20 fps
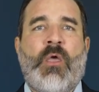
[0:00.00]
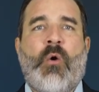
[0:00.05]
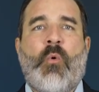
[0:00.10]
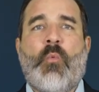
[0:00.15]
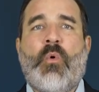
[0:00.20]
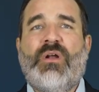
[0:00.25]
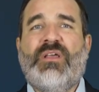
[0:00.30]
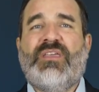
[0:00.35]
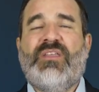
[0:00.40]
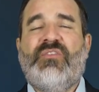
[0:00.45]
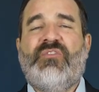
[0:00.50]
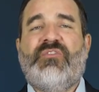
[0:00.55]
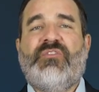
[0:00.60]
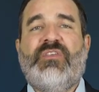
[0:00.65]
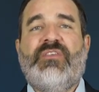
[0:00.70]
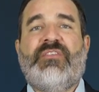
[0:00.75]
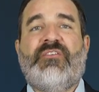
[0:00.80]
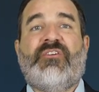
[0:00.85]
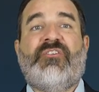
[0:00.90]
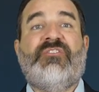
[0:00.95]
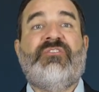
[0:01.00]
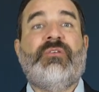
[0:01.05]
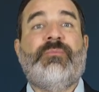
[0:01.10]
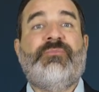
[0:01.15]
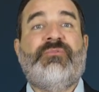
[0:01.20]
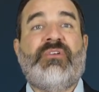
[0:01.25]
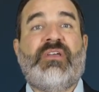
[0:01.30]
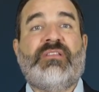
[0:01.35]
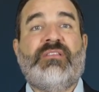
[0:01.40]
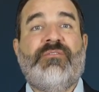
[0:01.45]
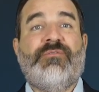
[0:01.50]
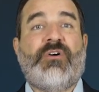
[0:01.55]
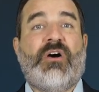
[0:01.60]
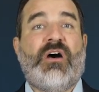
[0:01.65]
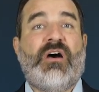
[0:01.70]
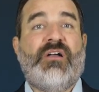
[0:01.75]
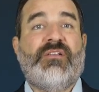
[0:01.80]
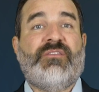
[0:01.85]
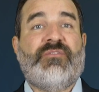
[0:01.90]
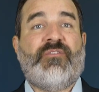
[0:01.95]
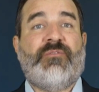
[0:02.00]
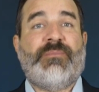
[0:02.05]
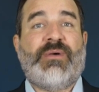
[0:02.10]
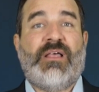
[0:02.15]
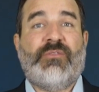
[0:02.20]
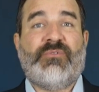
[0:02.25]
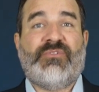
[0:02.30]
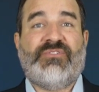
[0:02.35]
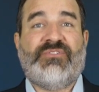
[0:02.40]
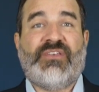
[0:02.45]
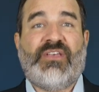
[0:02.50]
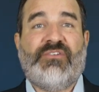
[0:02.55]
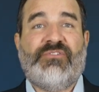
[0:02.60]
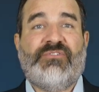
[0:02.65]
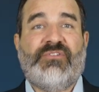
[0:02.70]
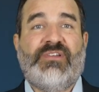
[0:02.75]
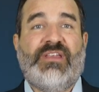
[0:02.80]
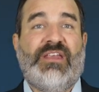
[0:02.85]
one can see that our subjective odds of a mild recession